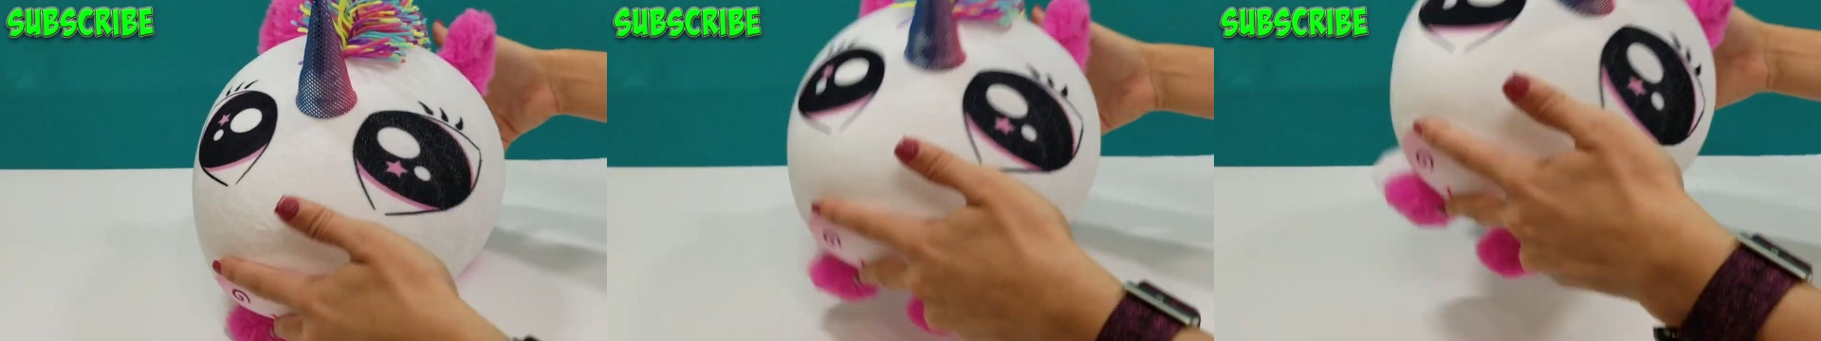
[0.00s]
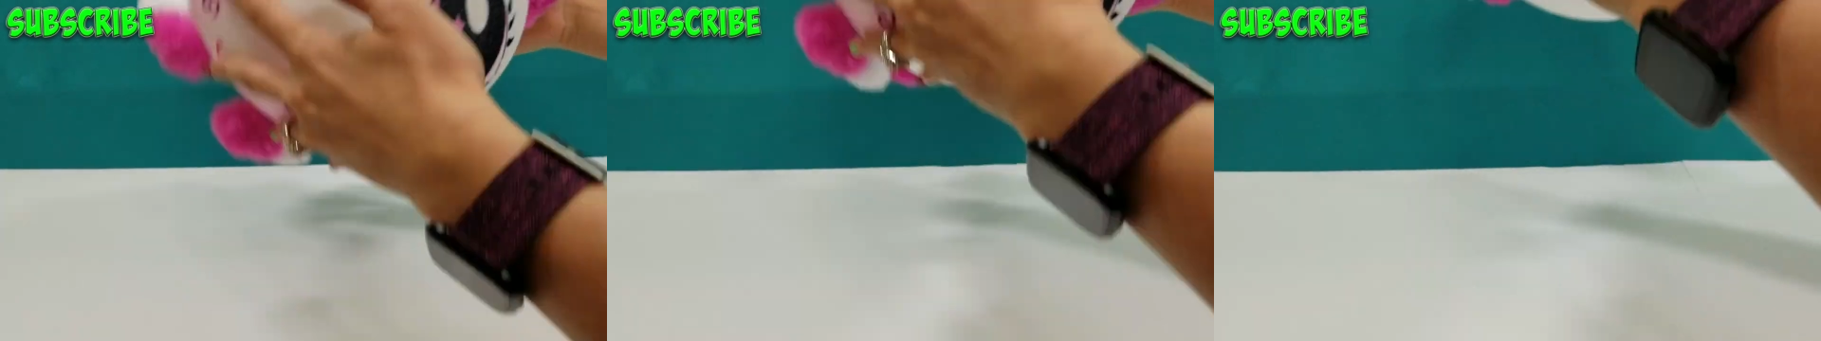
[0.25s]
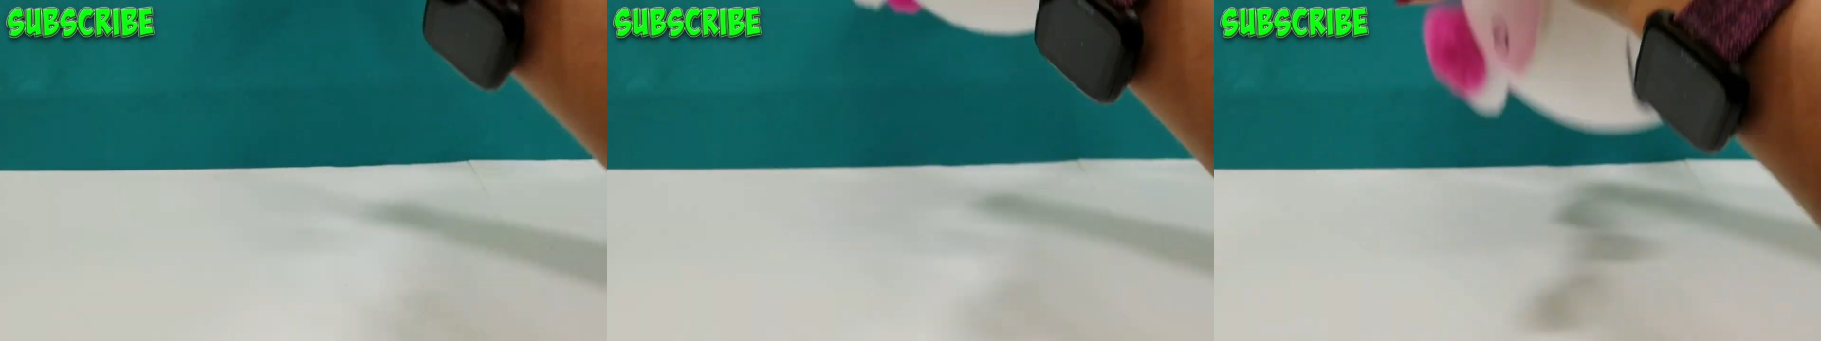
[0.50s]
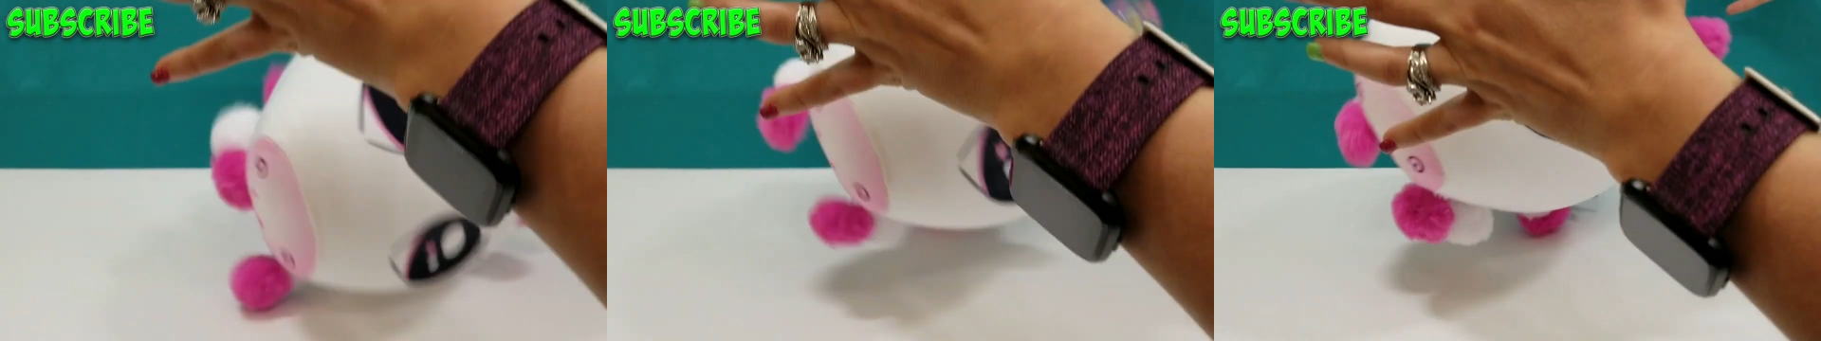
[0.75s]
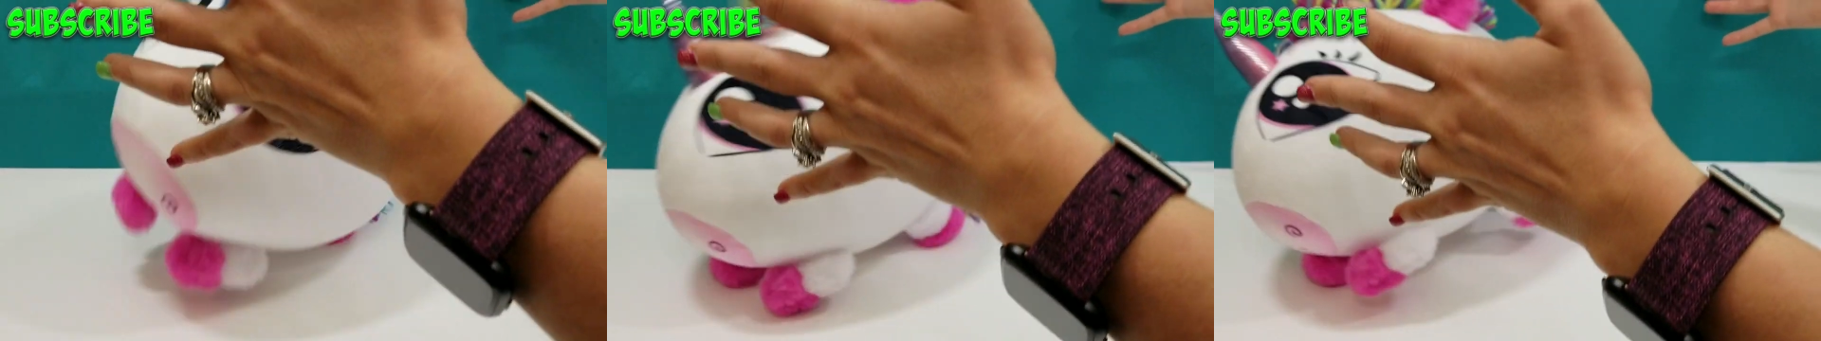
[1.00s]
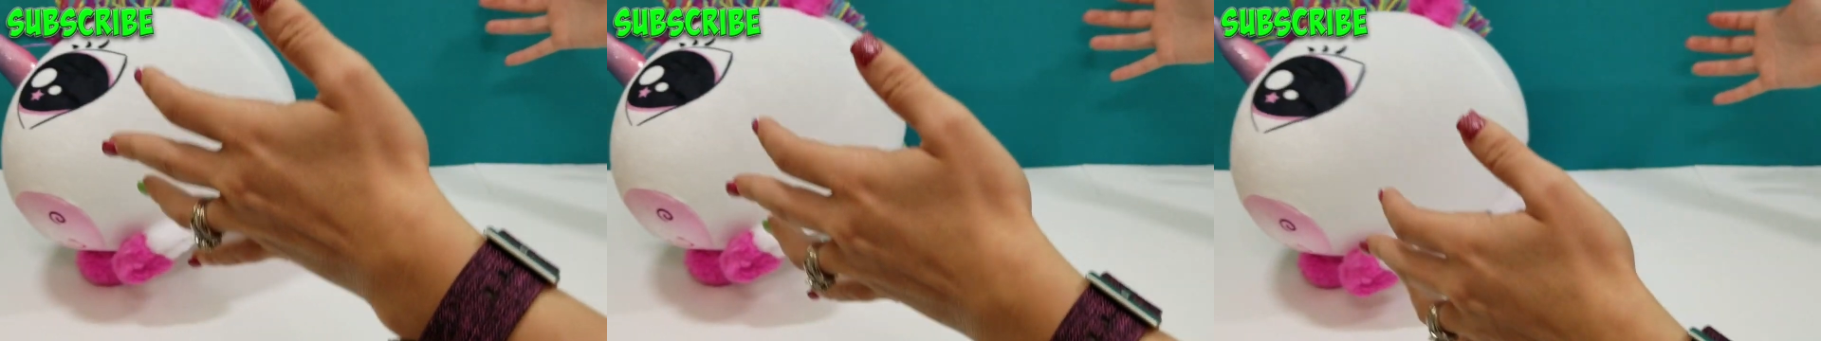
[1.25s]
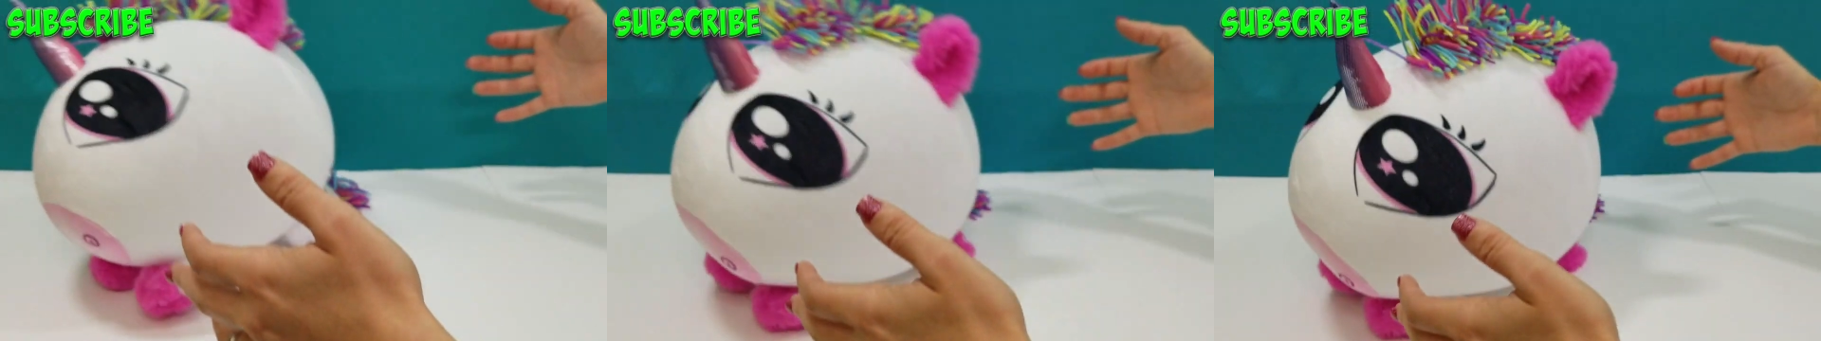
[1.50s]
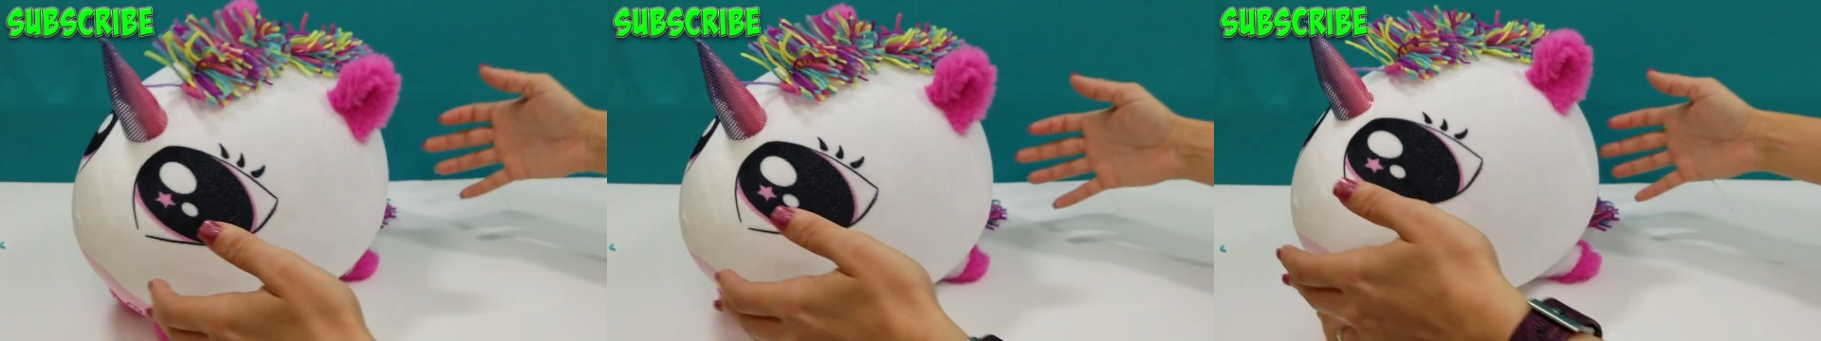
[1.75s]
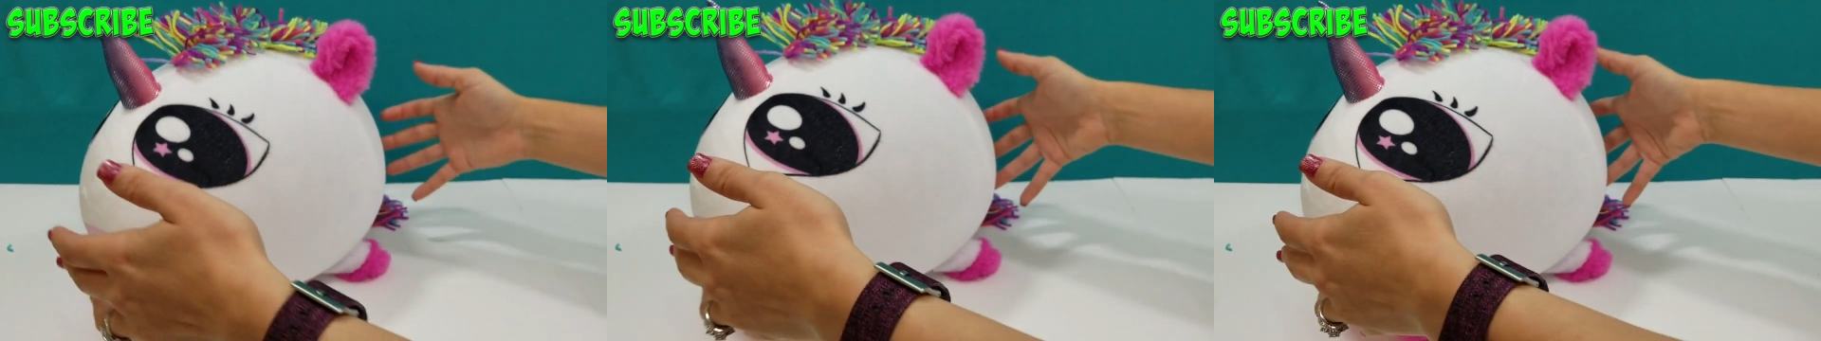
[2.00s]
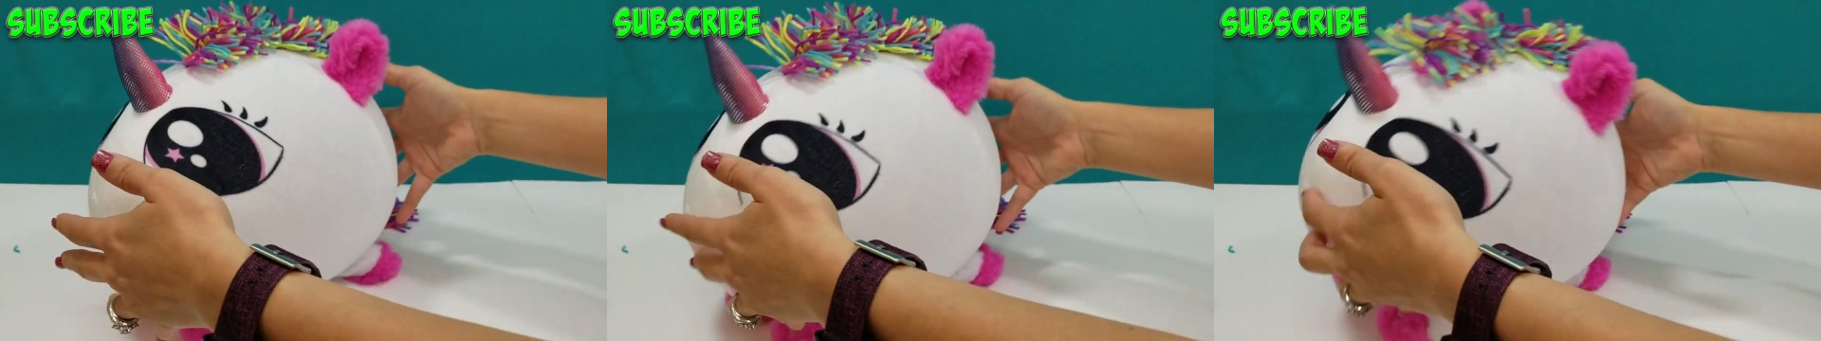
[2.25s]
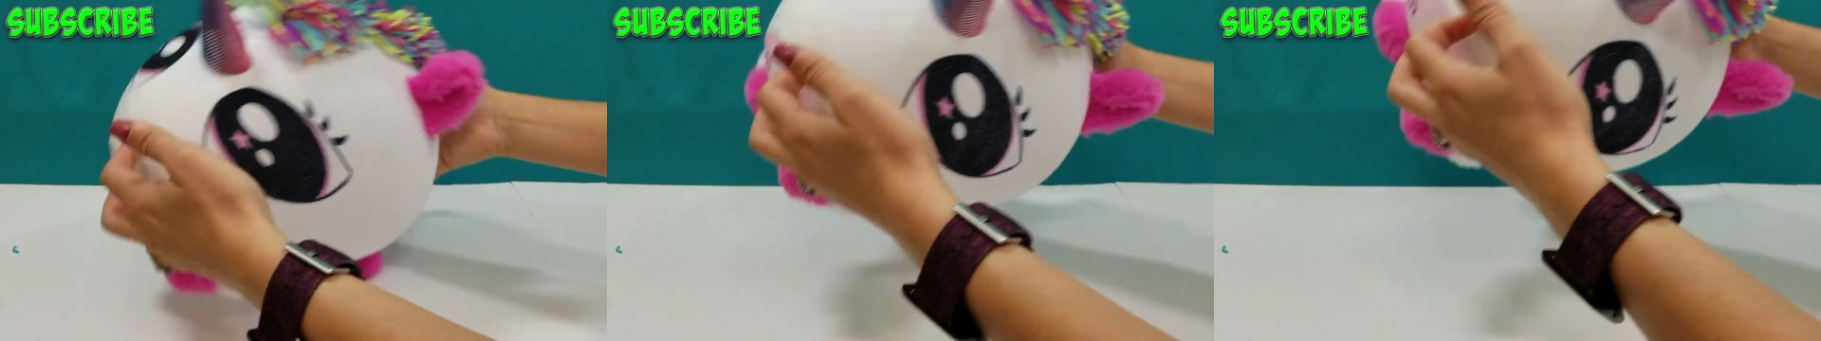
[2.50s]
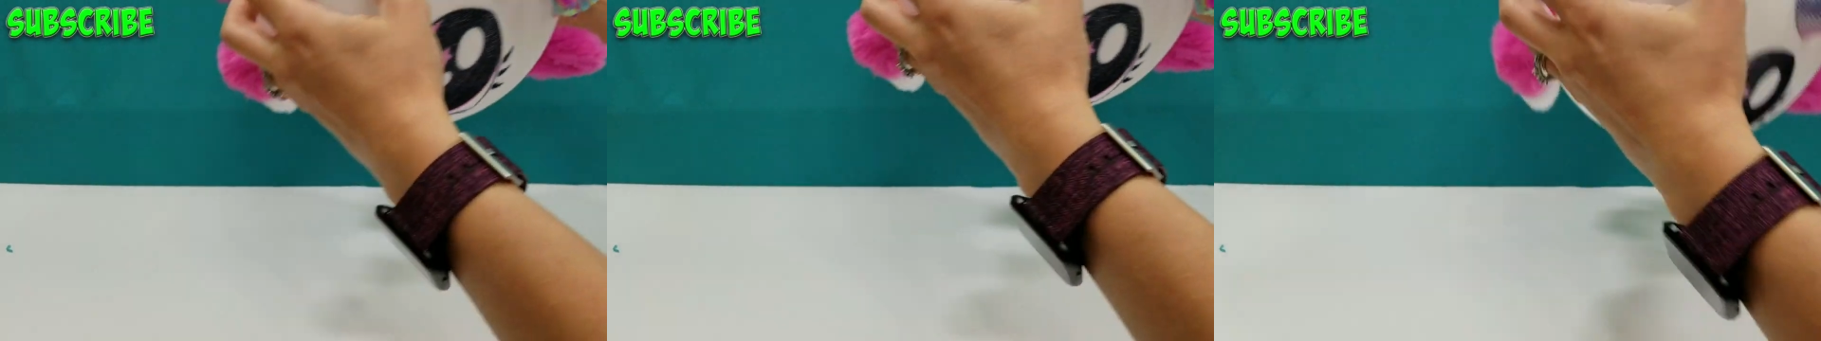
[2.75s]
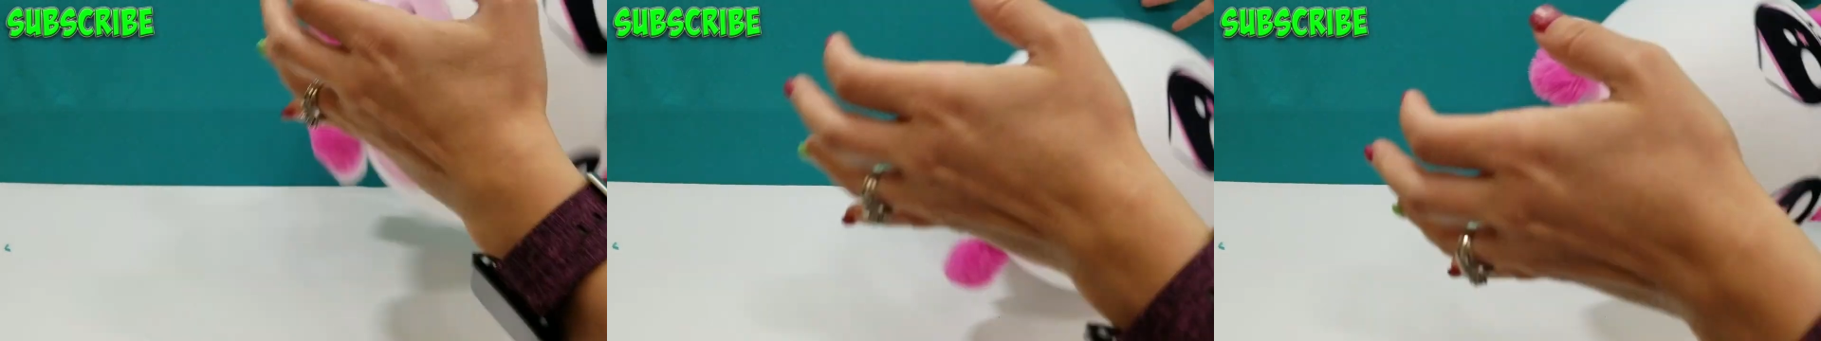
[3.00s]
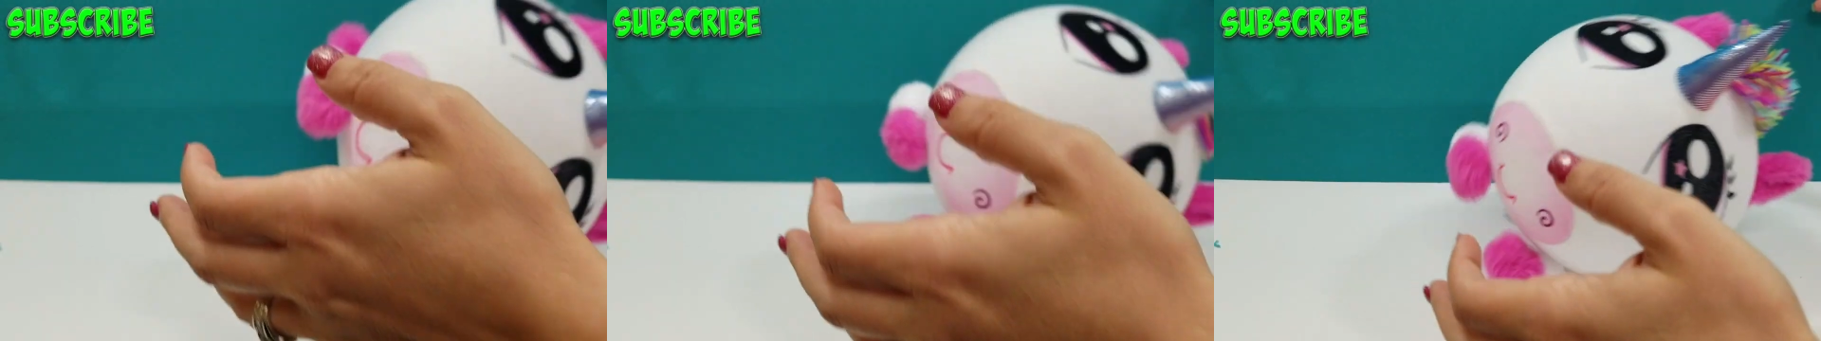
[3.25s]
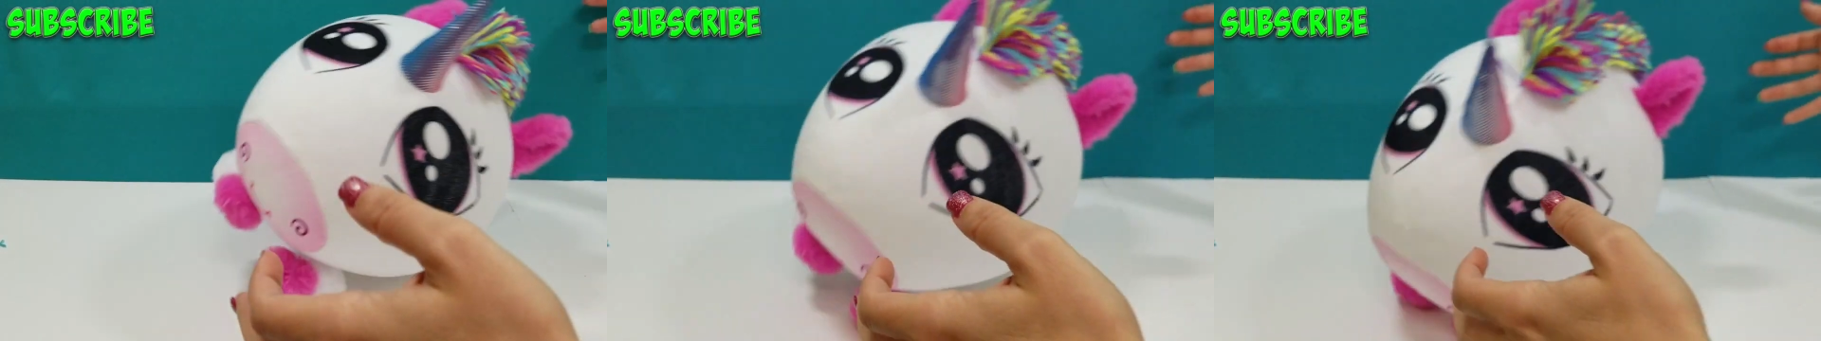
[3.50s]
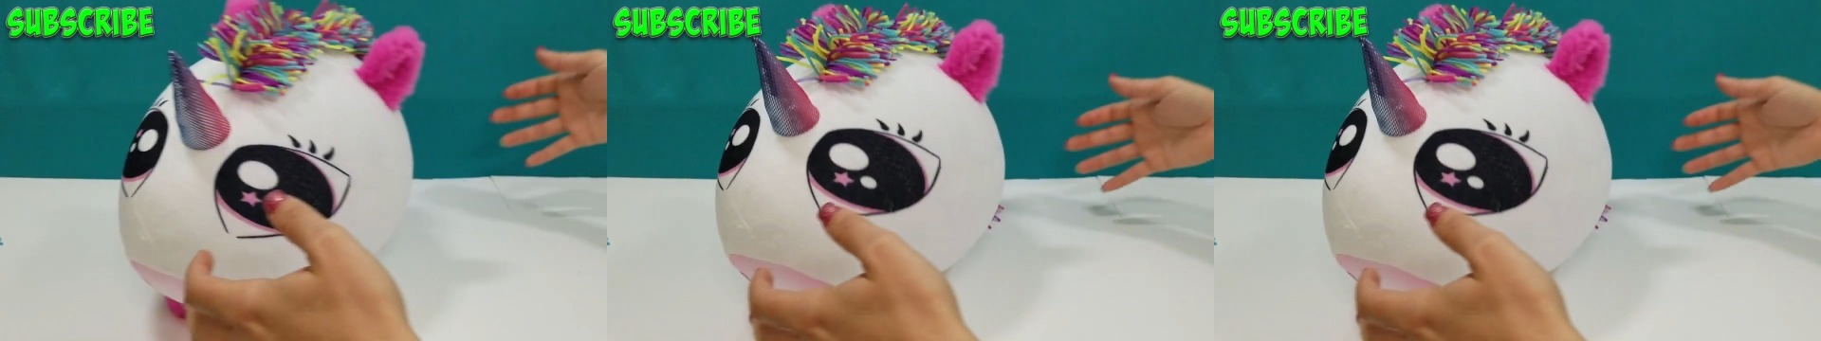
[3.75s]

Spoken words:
Nobody's mouth can be seen.